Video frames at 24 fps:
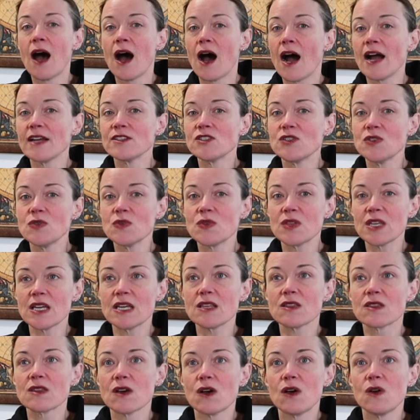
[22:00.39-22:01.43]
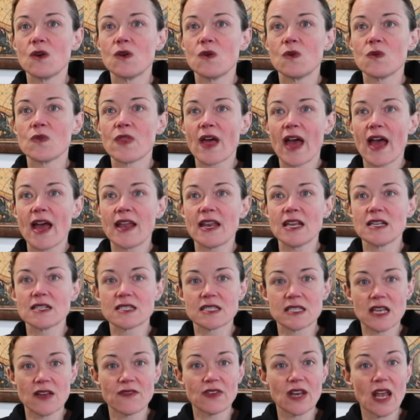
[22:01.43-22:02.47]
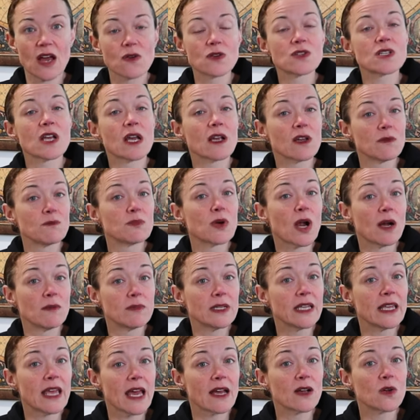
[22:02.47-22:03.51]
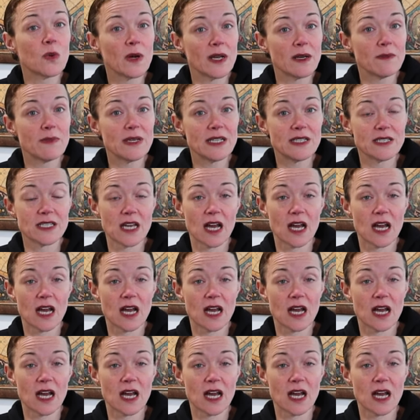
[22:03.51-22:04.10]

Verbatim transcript: I do think, though, that in seven hours I could probably get quite a bit